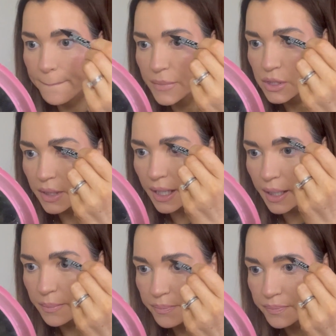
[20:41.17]
So yeah,
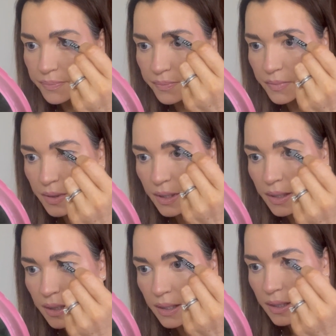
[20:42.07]

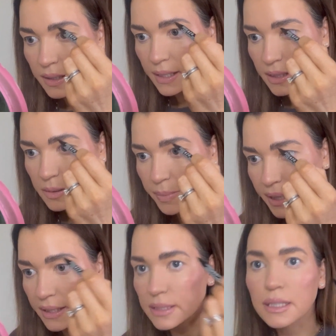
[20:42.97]
that's
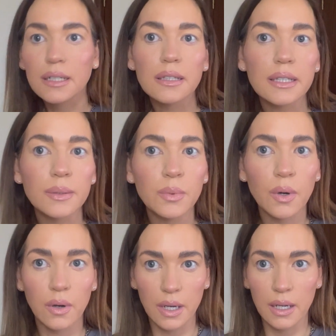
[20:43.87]
basically what